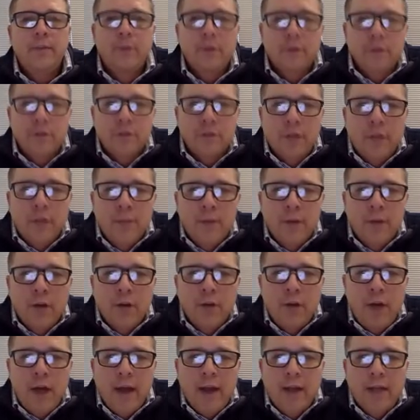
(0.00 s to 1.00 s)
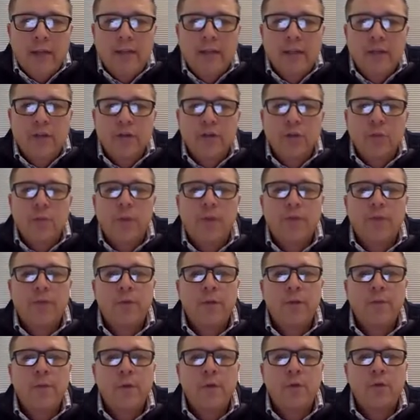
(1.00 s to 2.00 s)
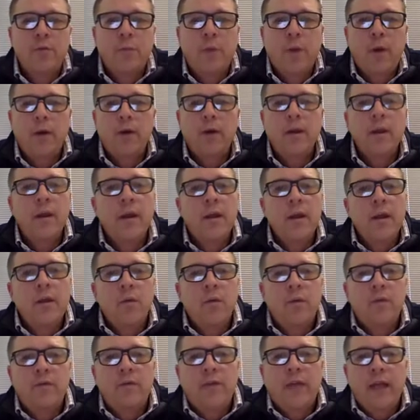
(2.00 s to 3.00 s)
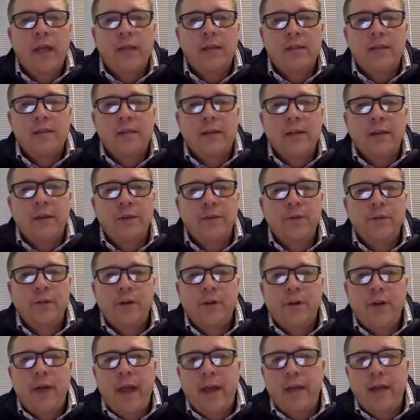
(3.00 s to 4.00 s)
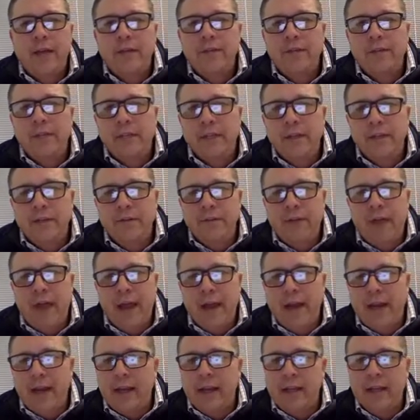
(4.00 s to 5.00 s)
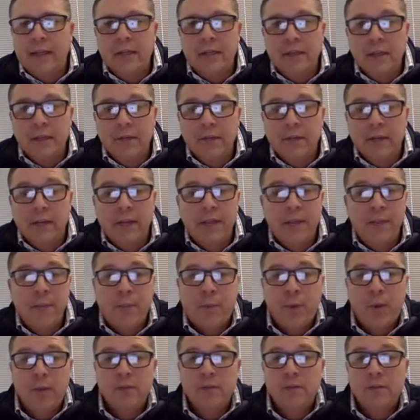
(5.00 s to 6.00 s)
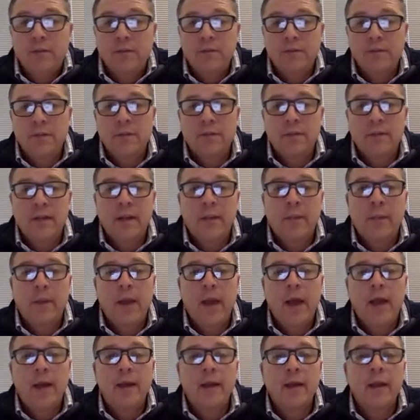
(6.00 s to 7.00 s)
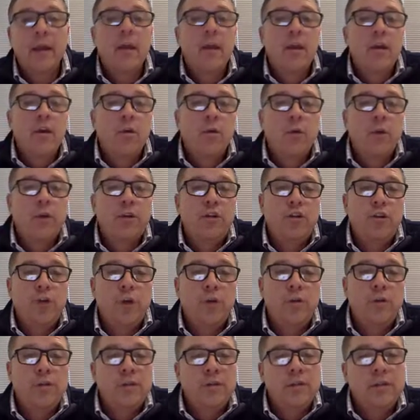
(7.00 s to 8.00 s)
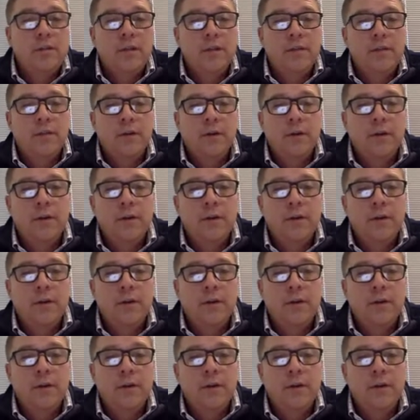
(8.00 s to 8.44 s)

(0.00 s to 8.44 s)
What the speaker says: There's some necrotic tissue, but for the most part, we've got cells that are actively dividing and living in the presence of this antibiotic, which shows us that